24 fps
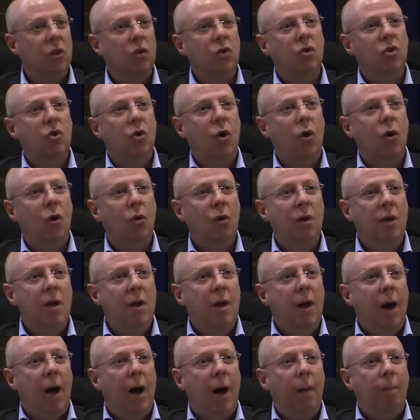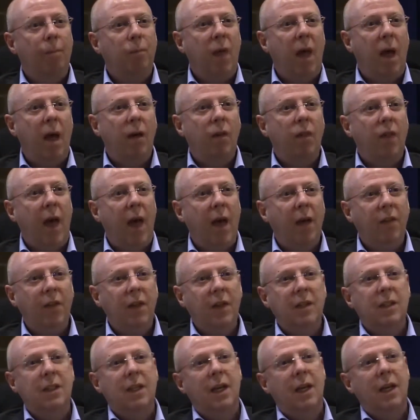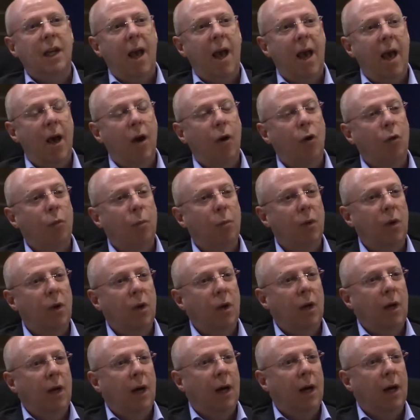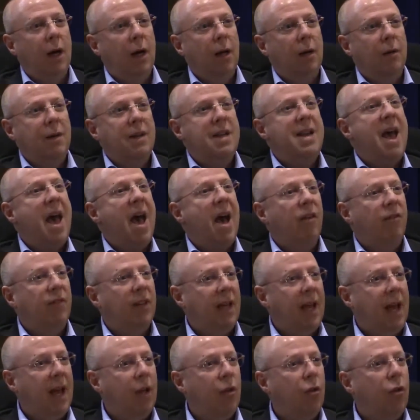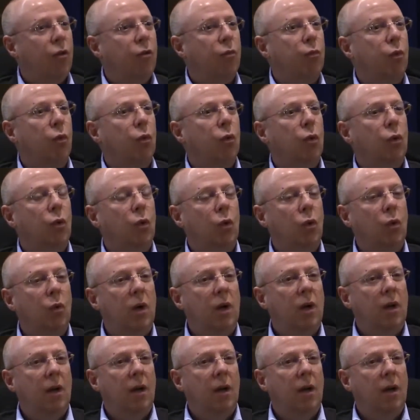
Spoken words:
And so ethics can help navigate through